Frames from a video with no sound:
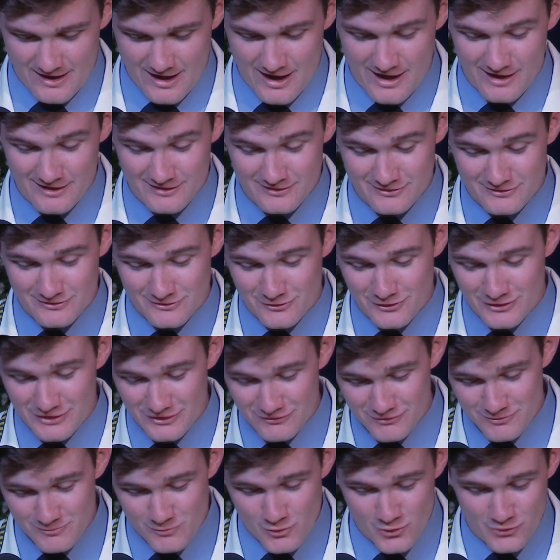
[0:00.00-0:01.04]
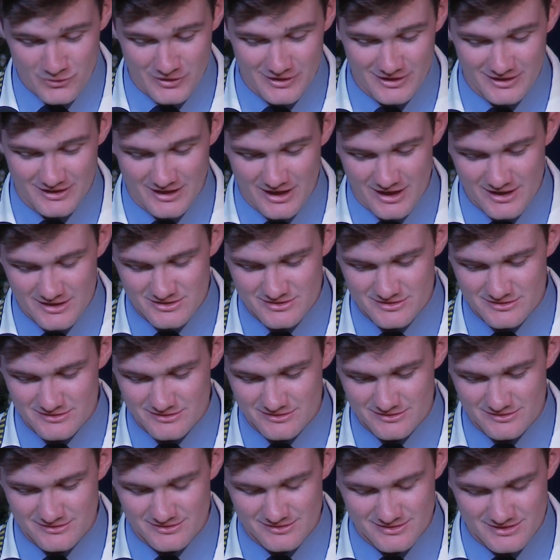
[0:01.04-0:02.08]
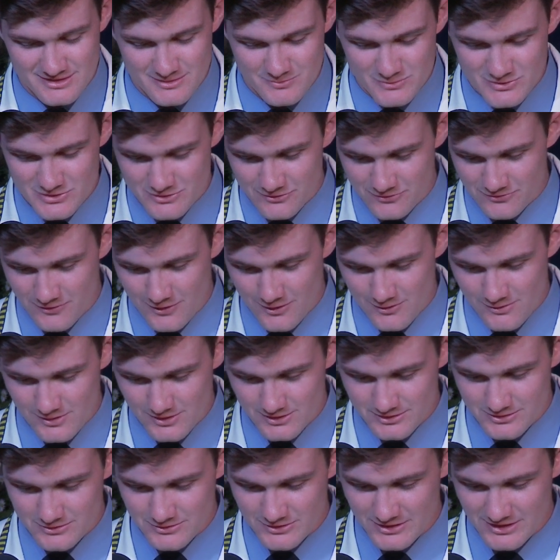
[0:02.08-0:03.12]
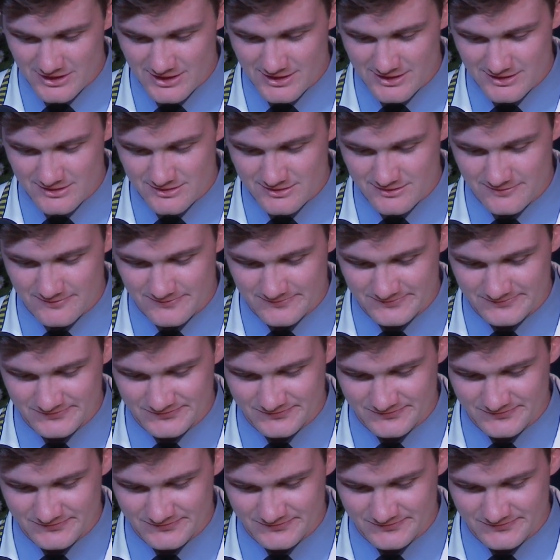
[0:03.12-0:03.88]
And, on even more rare occasions, see Mr. Farwell doing legs.